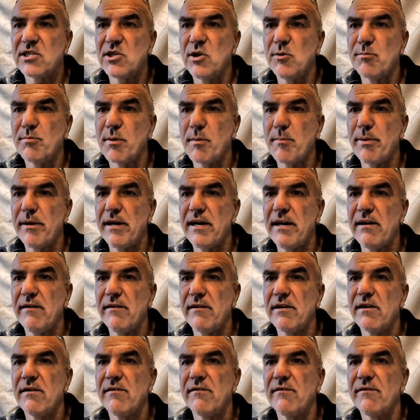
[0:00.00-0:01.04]
to prepare
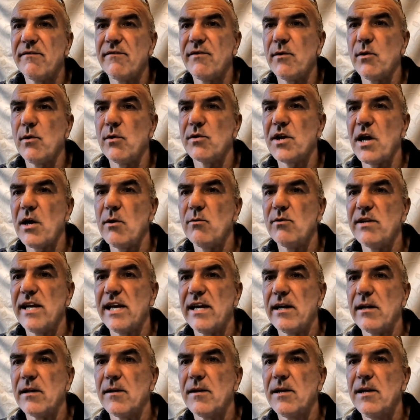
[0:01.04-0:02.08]
for no
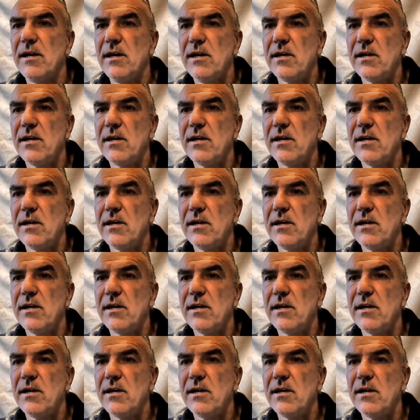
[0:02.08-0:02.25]
deal.